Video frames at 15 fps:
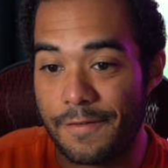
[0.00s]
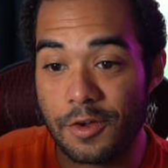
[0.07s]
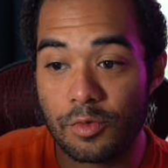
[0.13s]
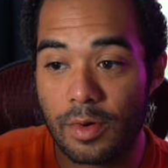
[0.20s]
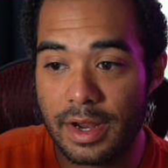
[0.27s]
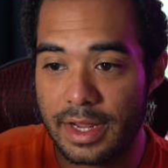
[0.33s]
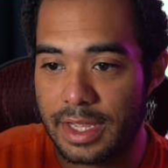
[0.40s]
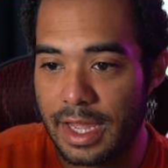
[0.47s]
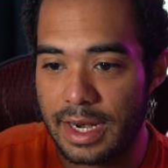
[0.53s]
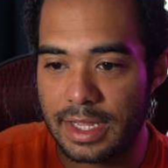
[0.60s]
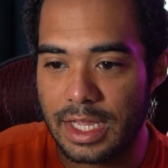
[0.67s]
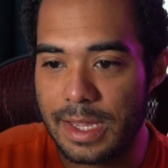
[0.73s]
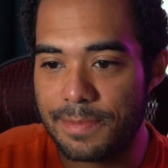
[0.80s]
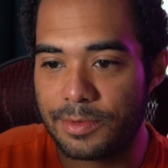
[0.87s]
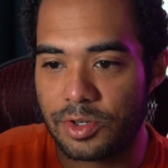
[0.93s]
want to kind of
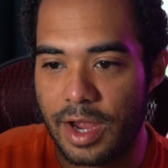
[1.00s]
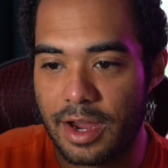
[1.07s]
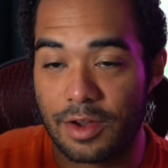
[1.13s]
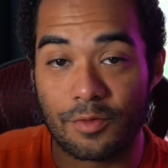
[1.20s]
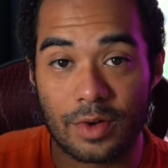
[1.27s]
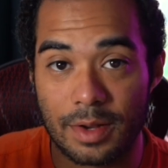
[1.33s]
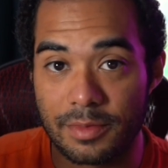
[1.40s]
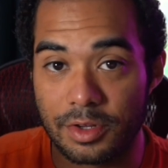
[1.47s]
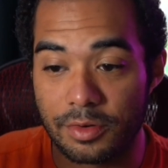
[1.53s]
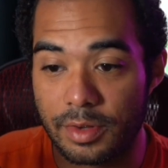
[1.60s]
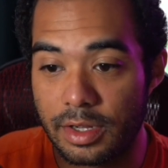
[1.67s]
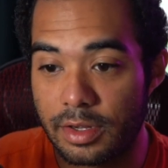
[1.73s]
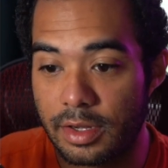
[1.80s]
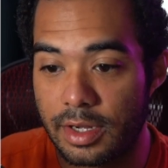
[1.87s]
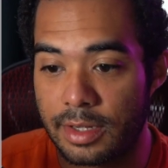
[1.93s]
keep track of what I'm
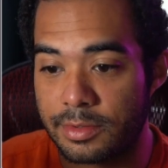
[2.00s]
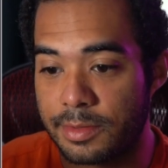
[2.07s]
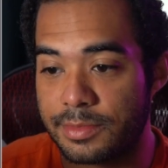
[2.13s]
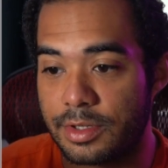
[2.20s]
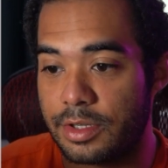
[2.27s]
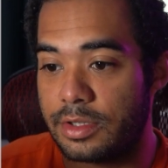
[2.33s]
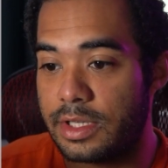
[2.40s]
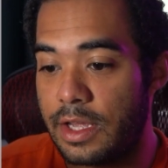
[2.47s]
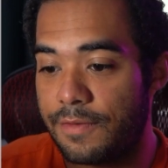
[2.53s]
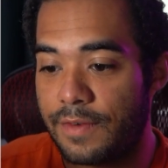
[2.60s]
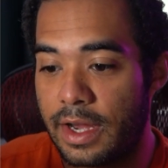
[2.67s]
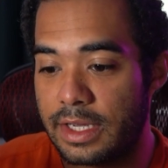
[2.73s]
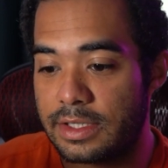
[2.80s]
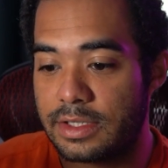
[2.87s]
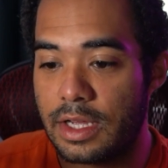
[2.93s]
doing in terms of
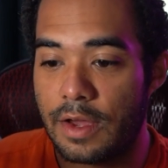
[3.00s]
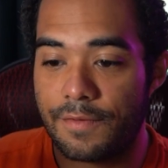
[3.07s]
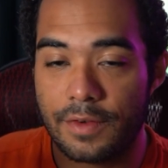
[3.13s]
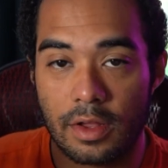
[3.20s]
DeFi stuff and all